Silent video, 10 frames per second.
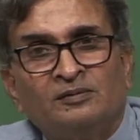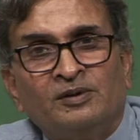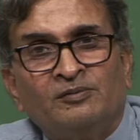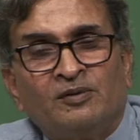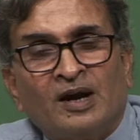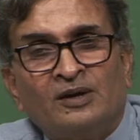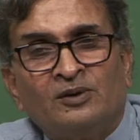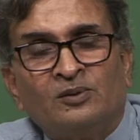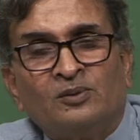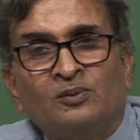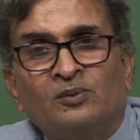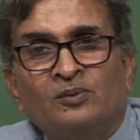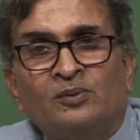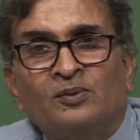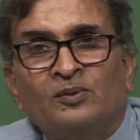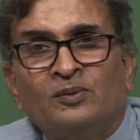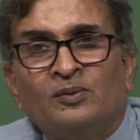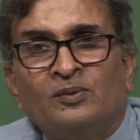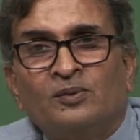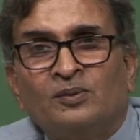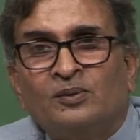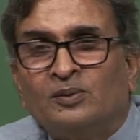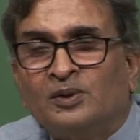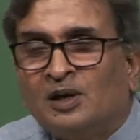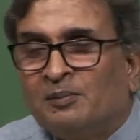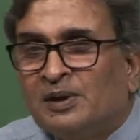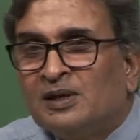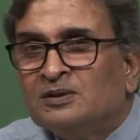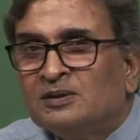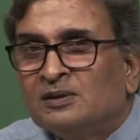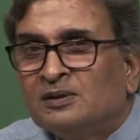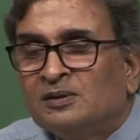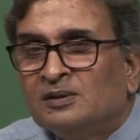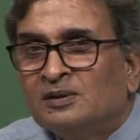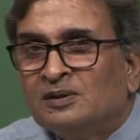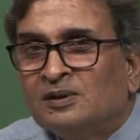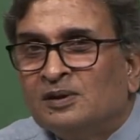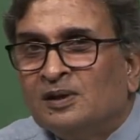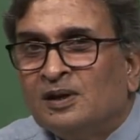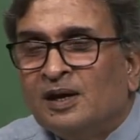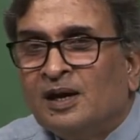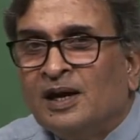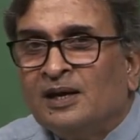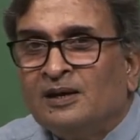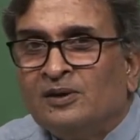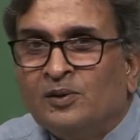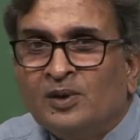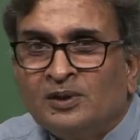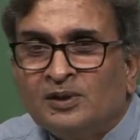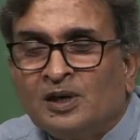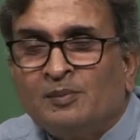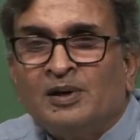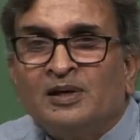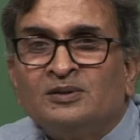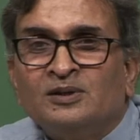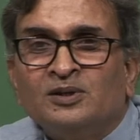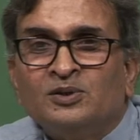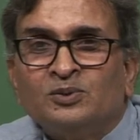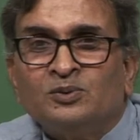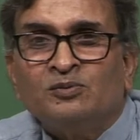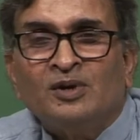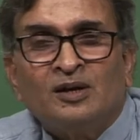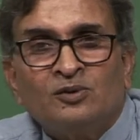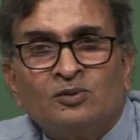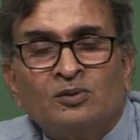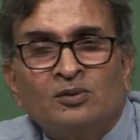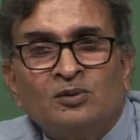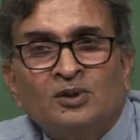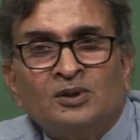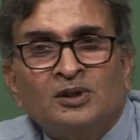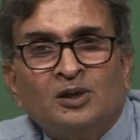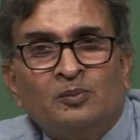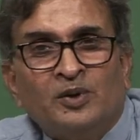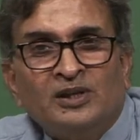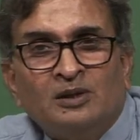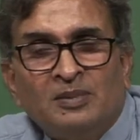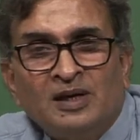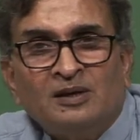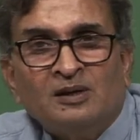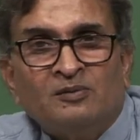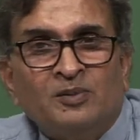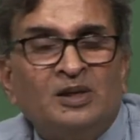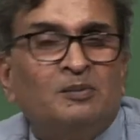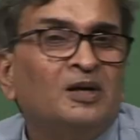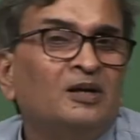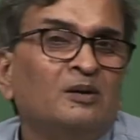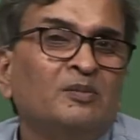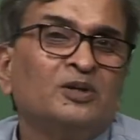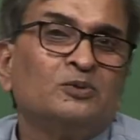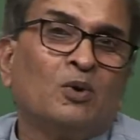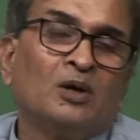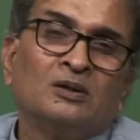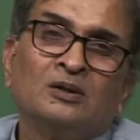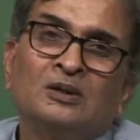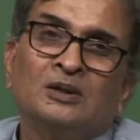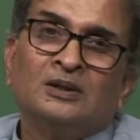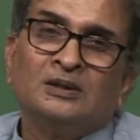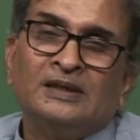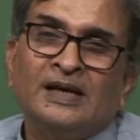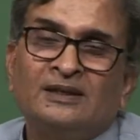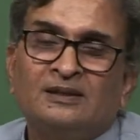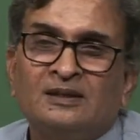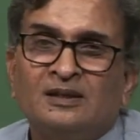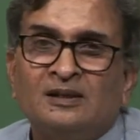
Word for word: we have tried to do the repellency, and during this repellency issue we understood that breathability, breathability means what? That